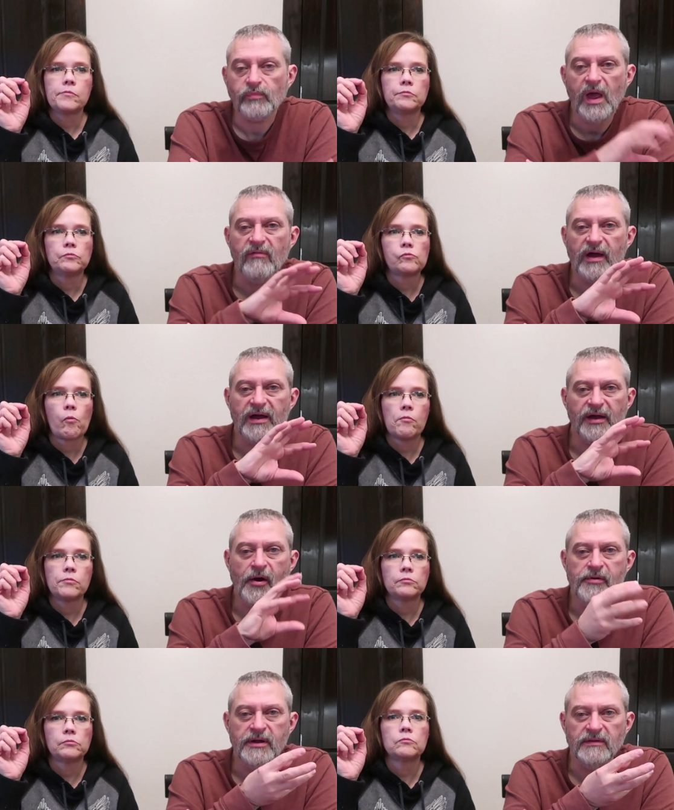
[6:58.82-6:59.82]
Speaker 1: They have like a
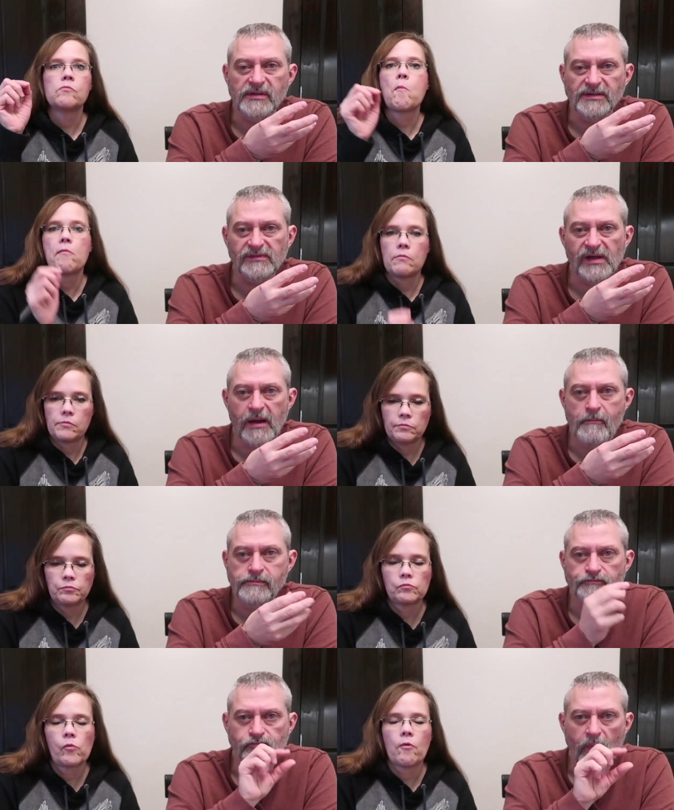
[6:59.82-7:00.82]
coating on the outside
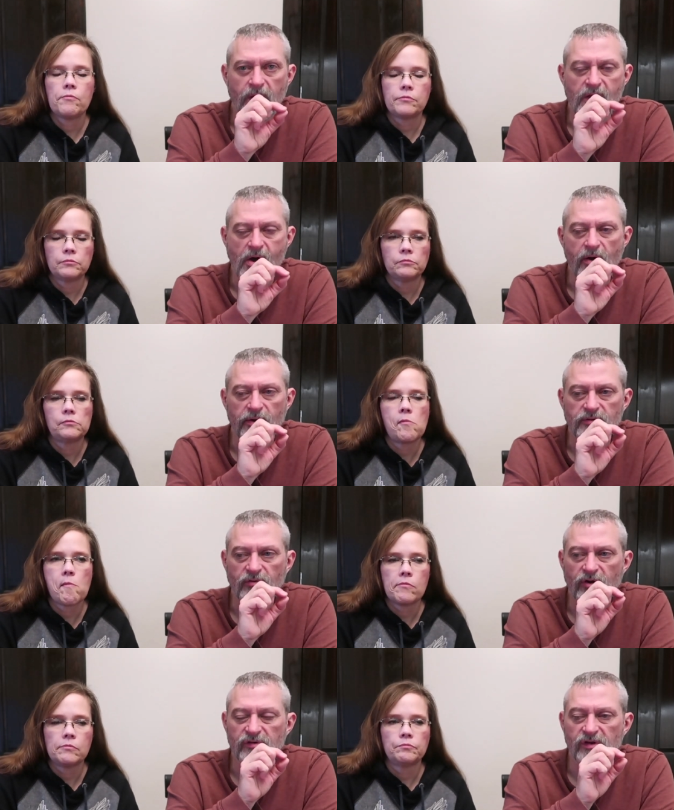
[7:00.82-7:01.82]
and a
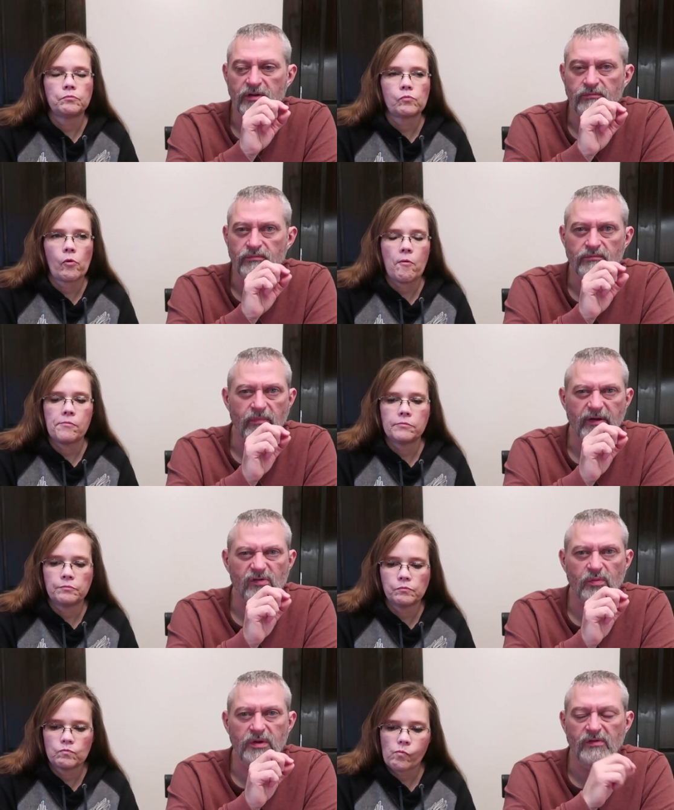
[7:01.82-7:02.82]
hard, crunchy, like
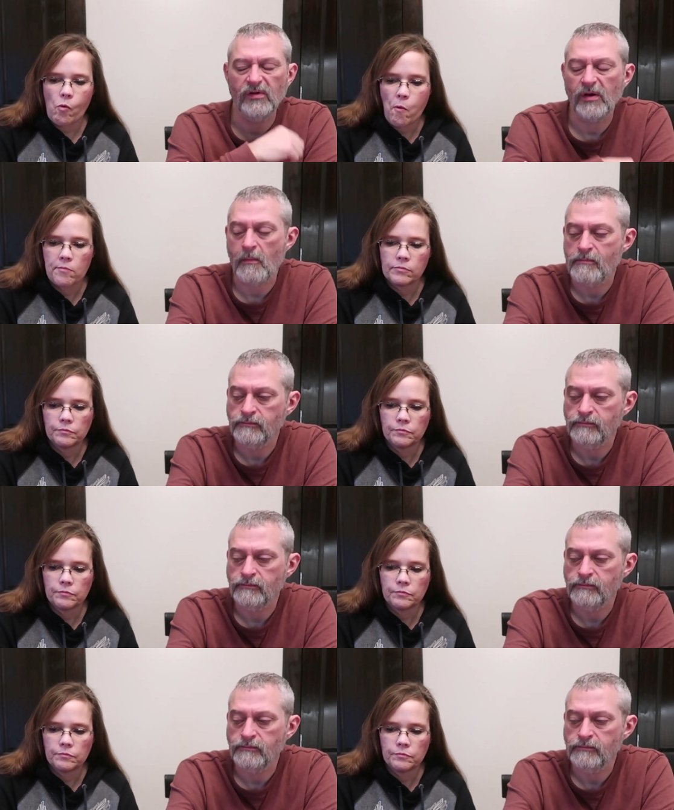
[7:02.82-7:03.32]
sweet center.